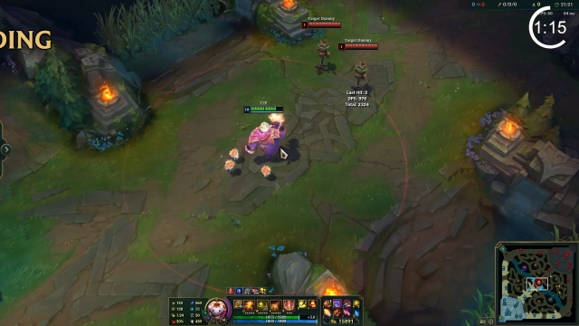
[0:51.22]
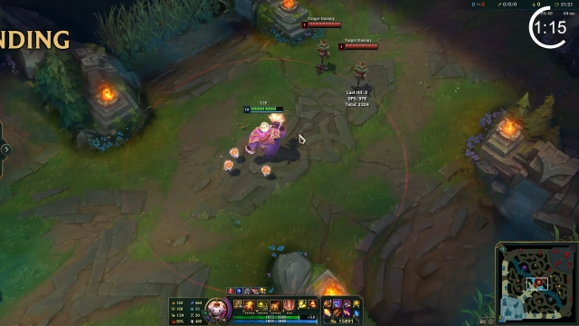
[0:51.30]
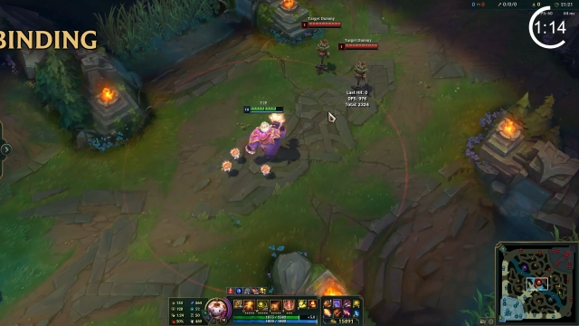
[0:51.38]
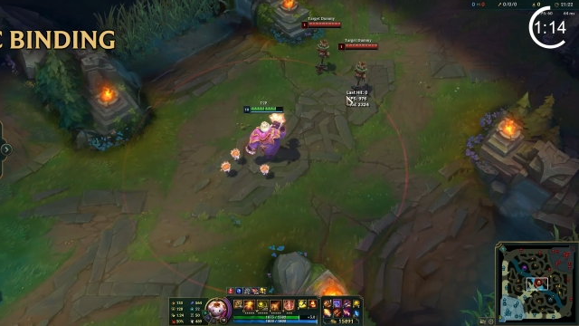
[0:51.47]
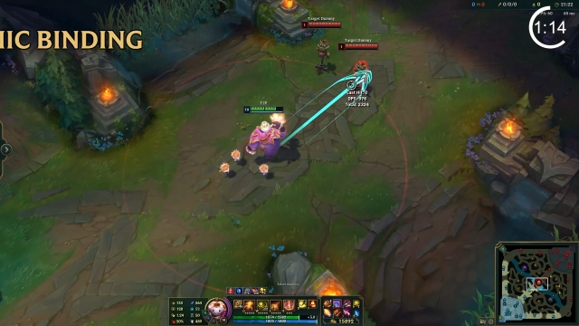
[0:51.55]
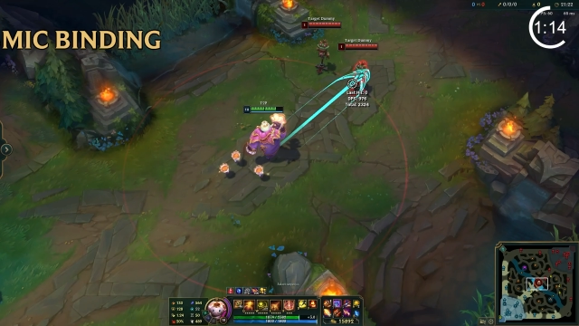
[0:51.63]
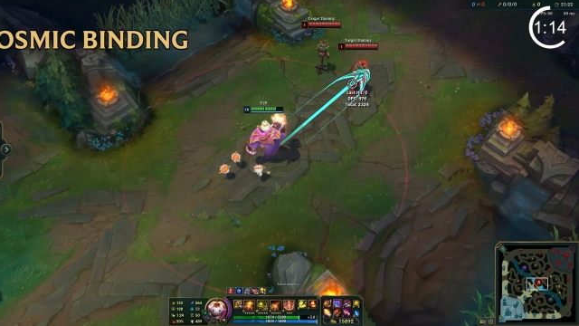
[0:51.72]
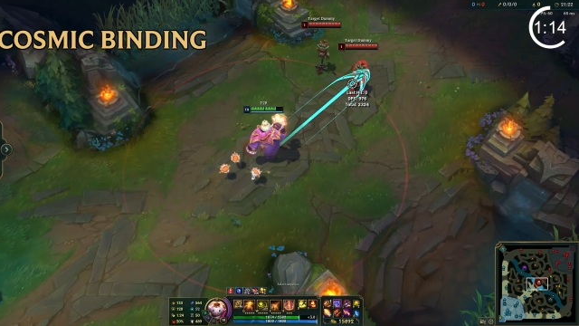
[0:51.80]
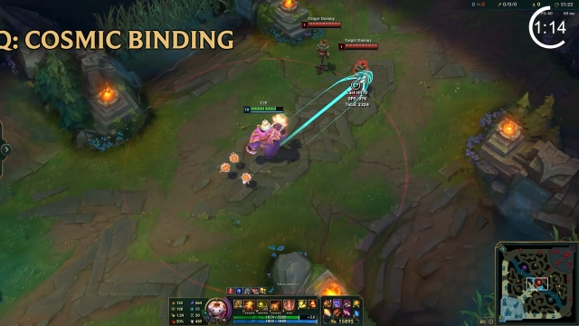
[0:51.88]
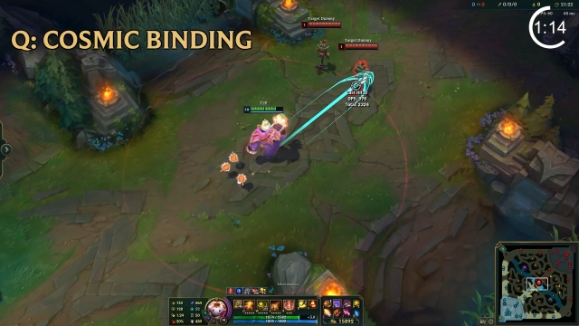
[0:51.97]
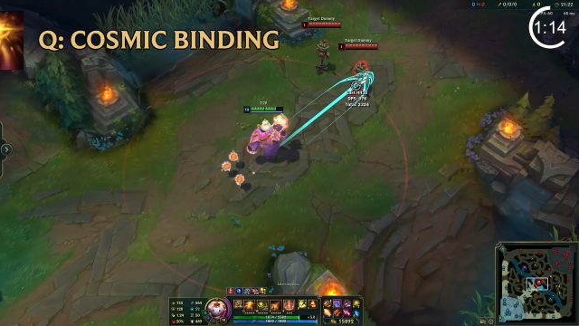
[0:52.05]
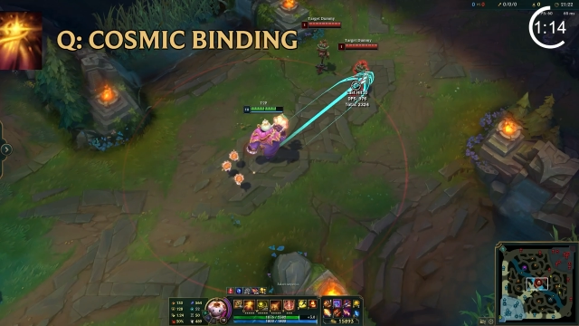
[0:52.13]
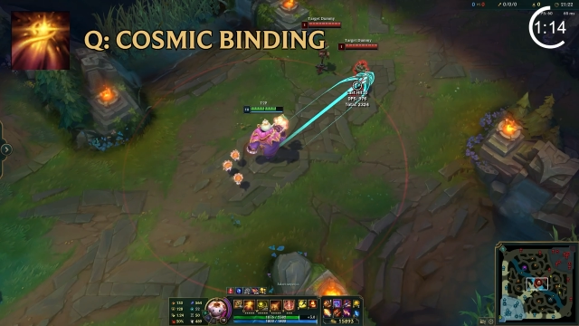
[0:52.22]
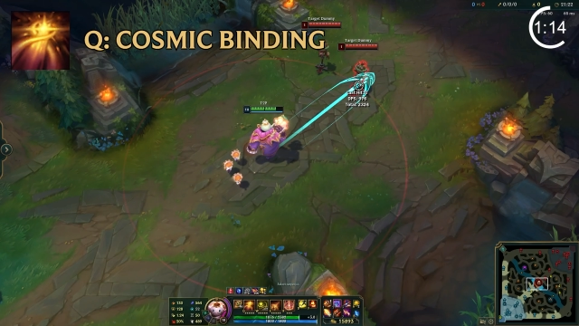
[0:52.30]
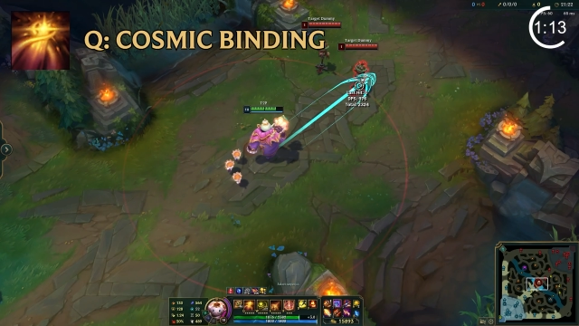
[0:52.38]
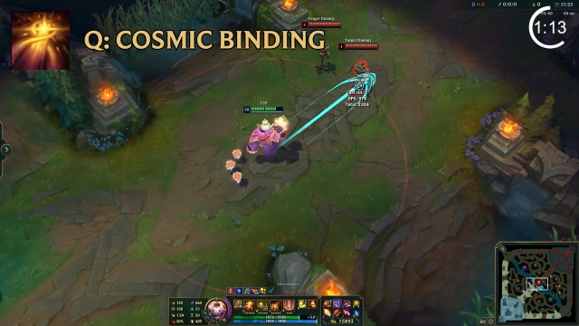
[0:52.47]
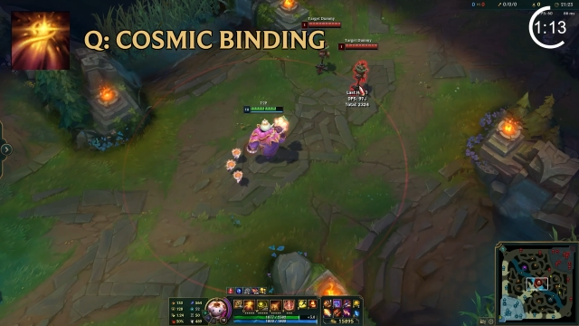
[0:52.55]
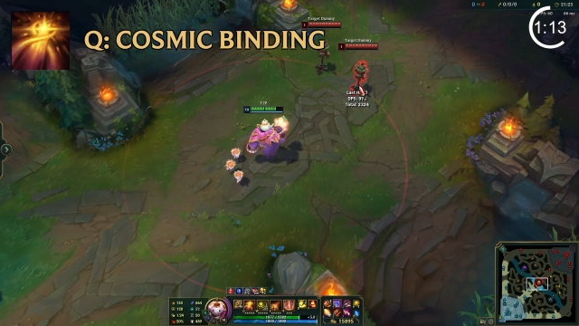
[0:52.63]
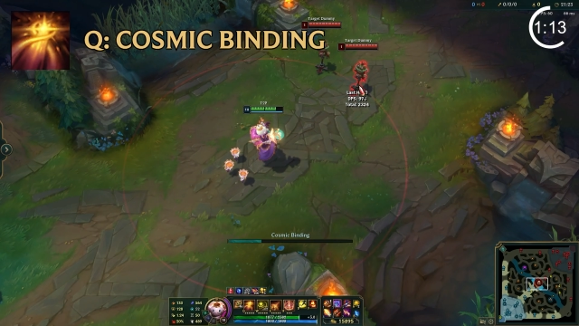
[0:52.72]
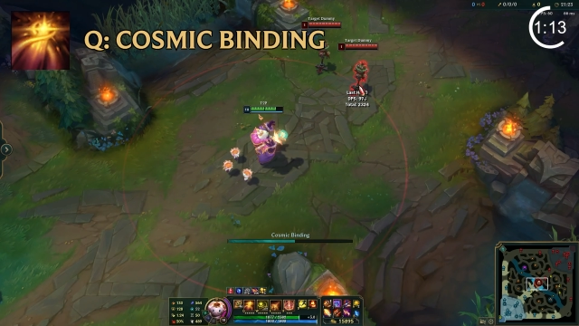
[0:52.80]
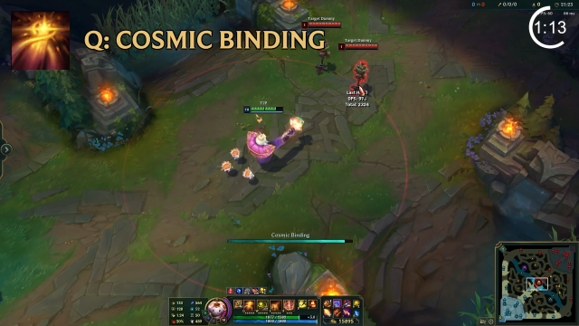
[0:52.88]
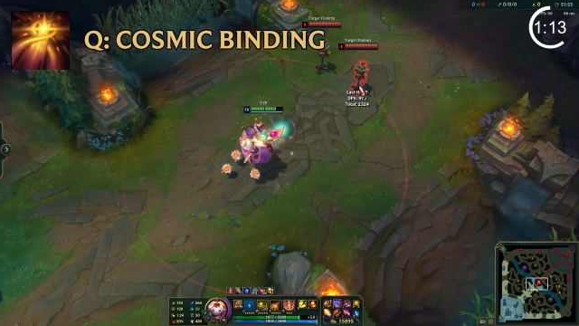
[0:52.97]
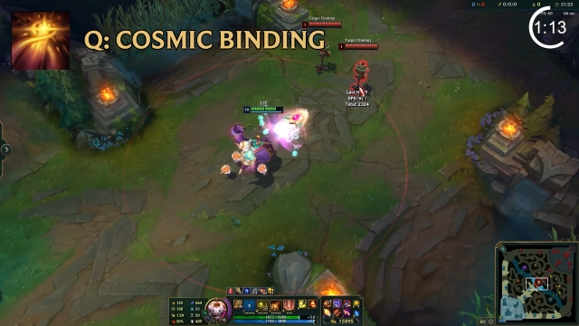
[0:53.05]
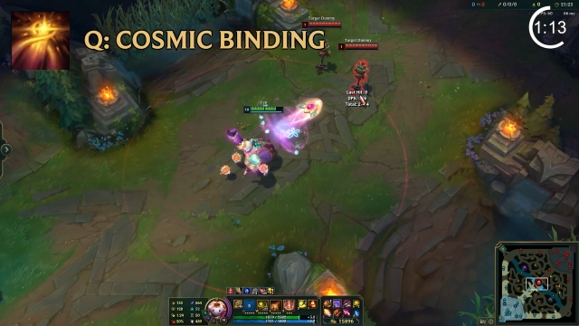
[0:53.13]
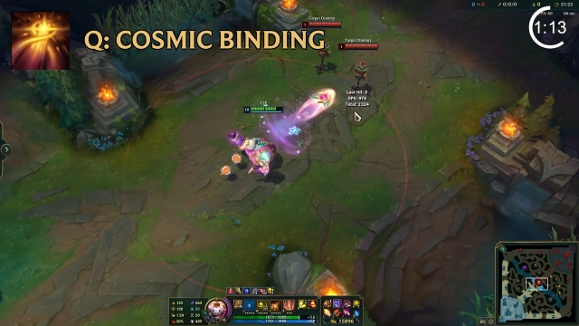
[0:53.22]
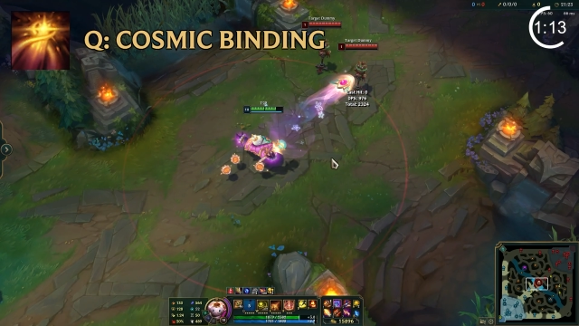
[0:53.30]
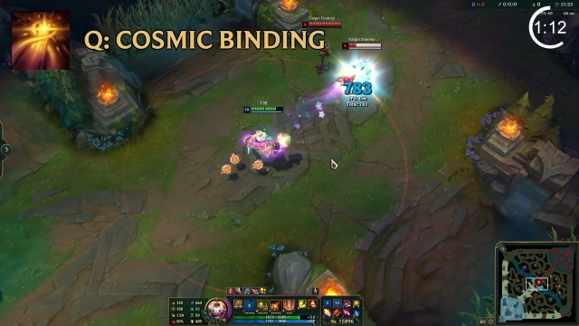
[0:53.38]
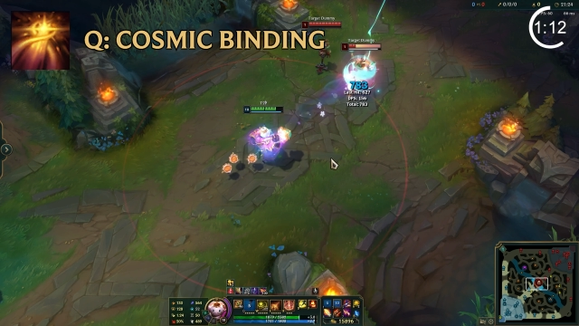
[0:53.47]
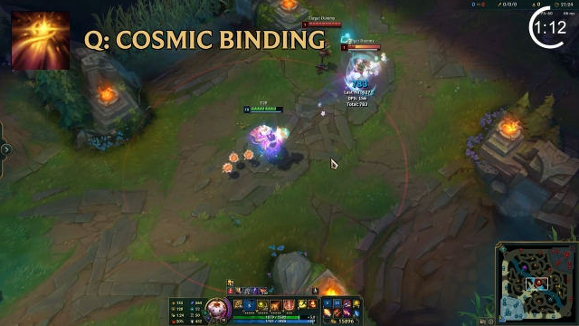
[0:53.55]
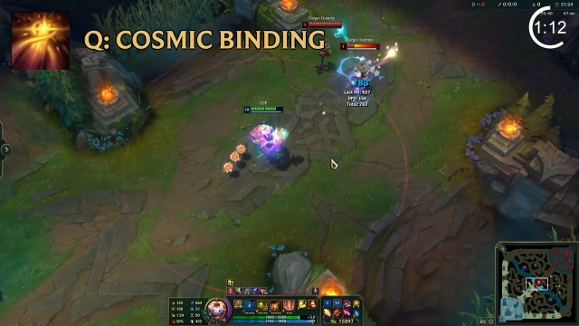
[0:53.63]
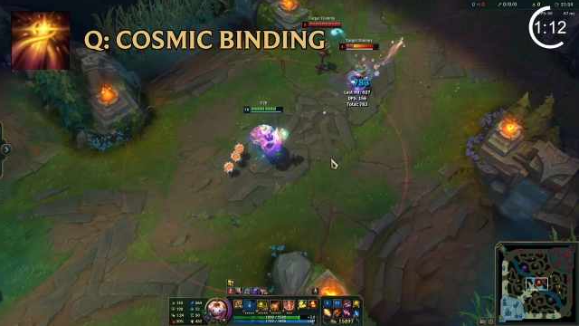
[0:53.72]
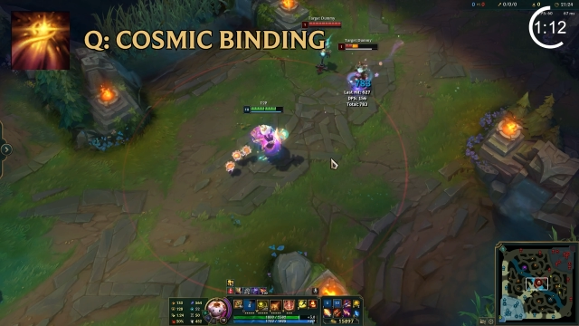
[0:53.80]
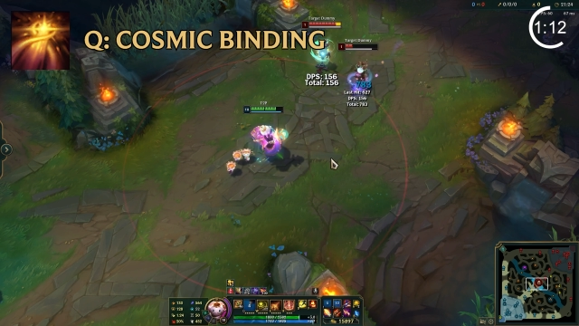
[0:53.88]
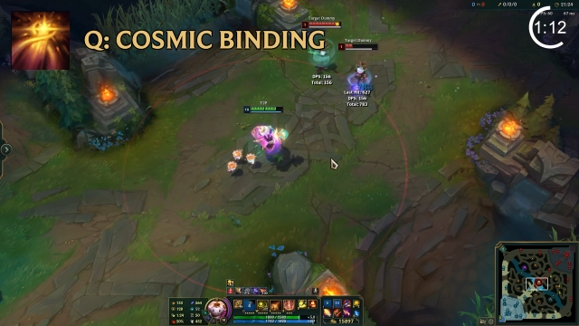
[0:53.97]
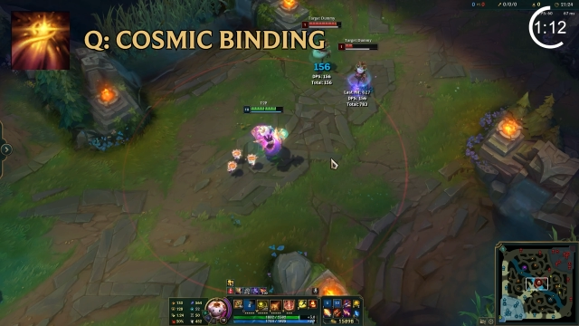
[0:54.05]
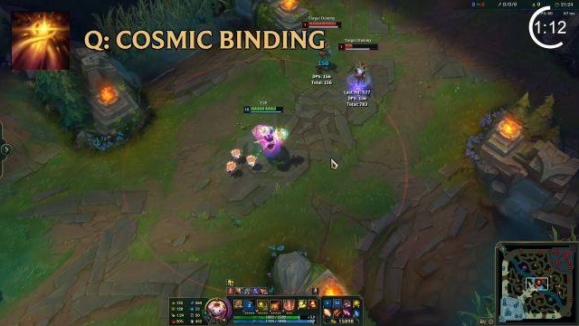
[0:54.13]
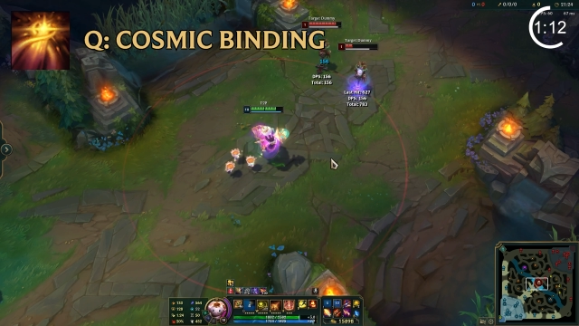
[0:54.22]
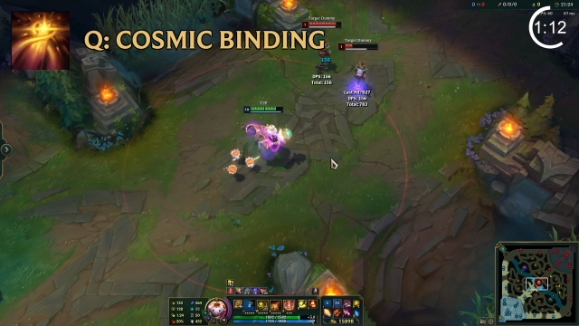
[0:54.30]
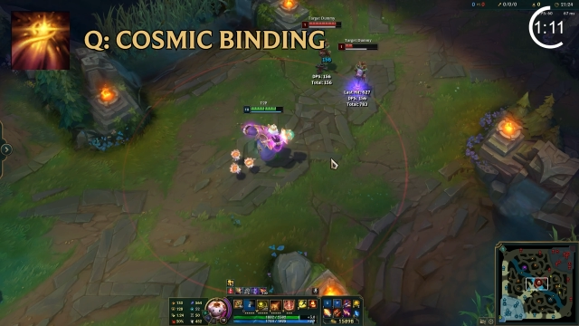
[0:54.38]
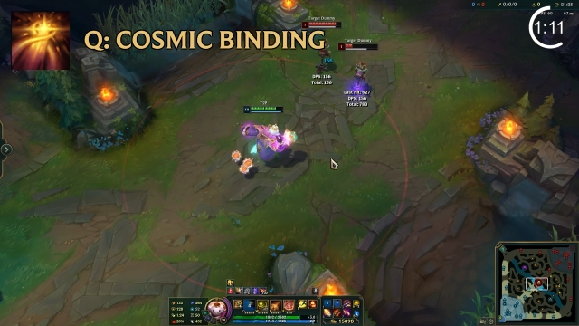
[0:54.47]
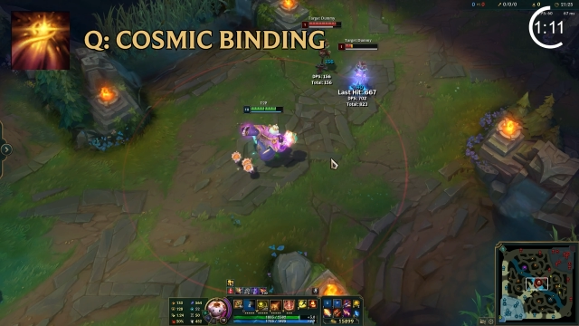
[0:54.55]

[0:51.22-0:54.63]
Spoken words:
No face is visible, so there are no lips to read.